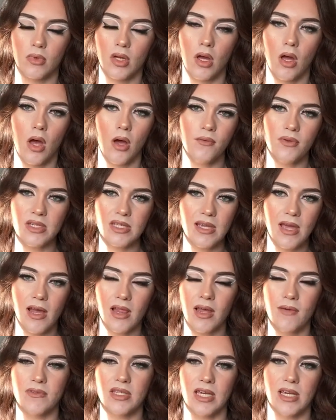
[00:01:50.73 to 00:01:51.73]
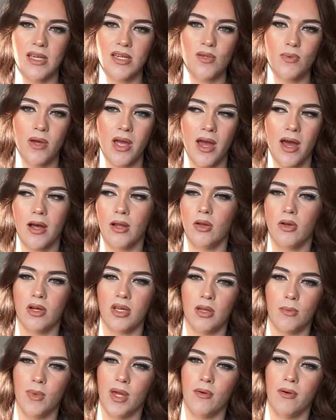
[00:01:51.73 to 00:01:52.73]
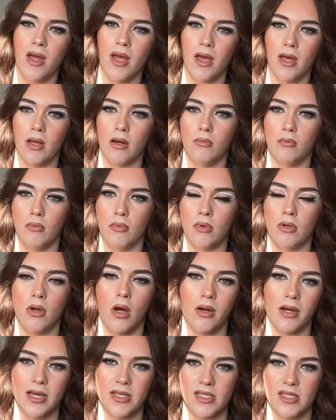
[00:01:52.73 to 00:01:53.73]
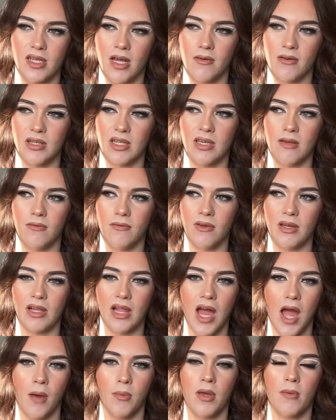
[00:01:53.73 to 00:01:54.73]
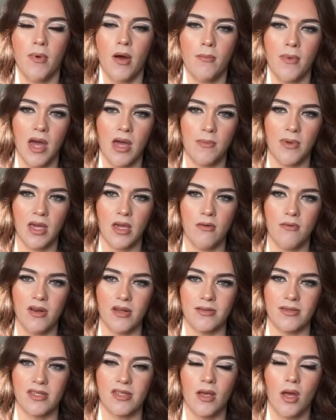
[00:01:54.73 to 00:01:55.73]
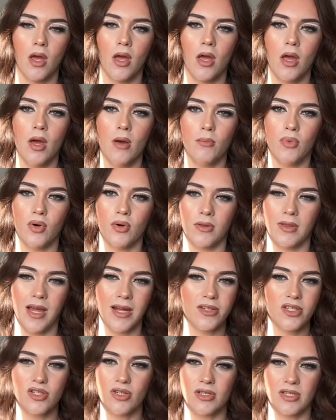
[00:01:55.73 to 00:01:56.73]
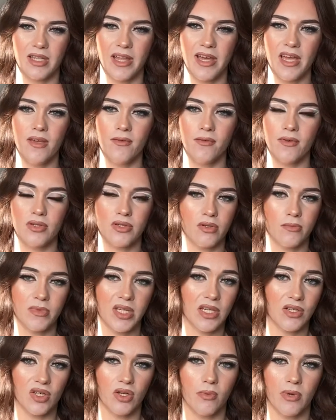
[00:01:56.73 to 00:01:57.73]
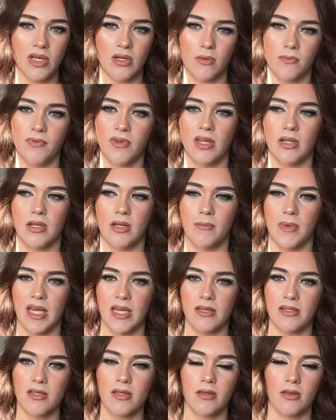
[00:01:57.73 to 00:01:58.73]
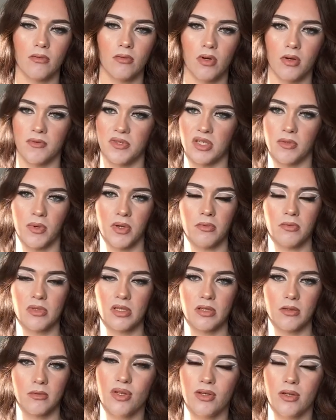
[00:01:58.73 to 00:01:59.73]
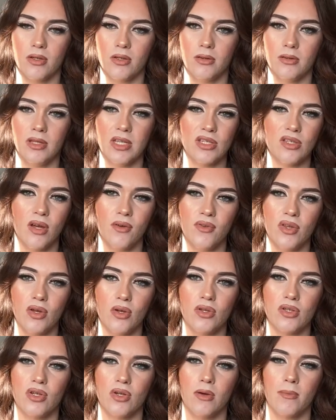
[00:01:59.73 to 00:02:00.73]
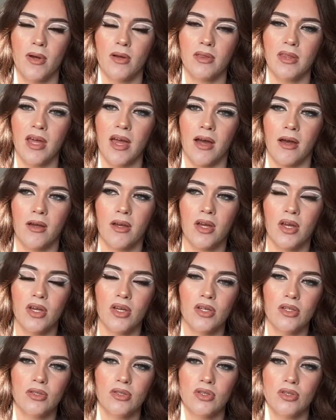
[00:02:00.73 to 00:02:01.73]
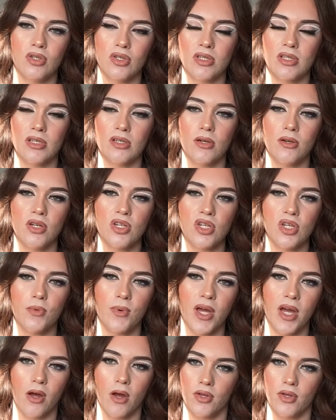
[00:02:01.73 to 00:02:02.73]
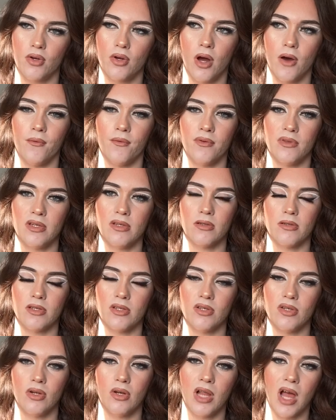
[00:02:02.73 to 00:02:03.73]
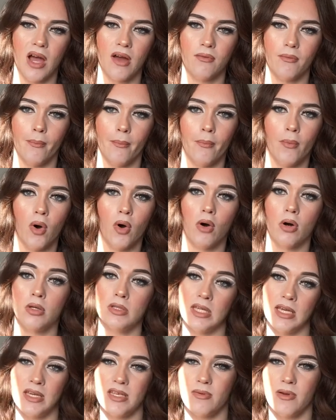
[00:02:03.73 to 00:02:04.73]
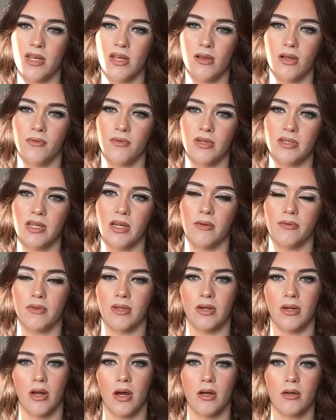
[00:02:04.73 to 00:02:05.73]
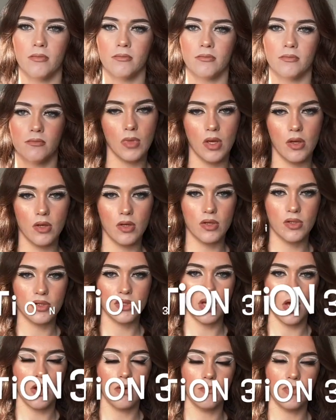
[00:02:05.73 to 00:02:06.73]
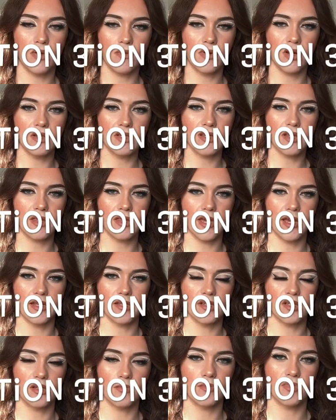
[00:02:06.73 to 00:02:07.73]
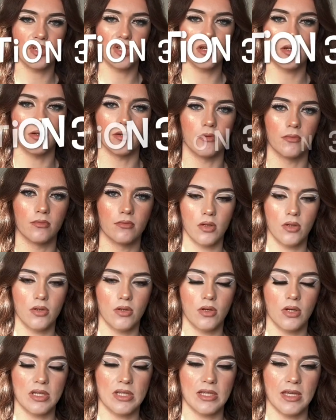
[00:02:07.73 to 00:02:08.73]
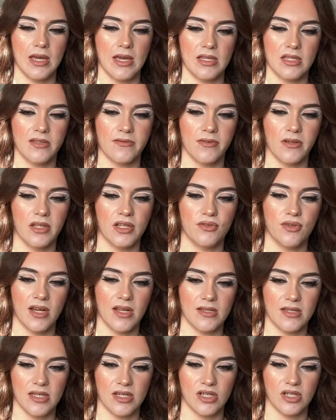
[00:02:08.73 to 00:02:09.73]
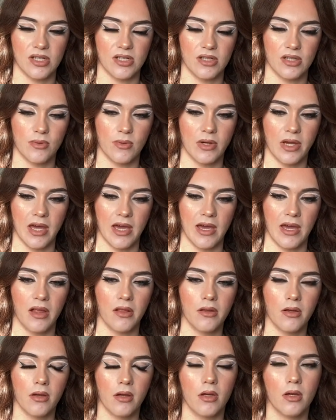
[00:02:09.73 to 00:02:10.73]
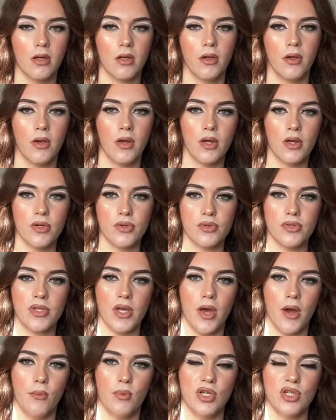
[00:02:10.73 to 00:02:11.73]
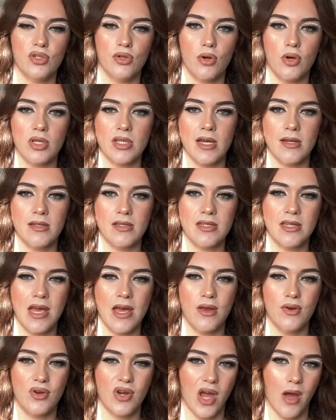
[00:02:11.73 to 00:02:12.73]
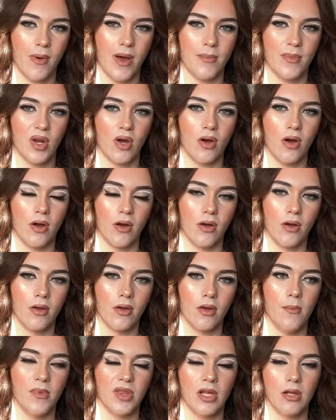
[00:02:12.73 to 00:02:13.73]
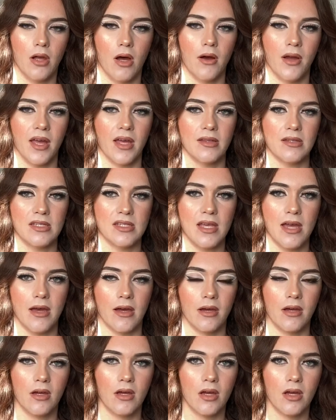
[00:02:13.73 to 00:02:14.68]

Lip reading: Obviously, I'll have days where I'll look in the mirror and not necessarily feel happy about my appearance. But that's just life. Some days you'll wake up feeling amazing, others you won't. There's nothing you can do about that. Just as long as you work confidence, you'll have more days where you love yourself than not. So moving on to the third assumption, you're scared to fully transition into a girl. So short answer, no I'm not. The long answer,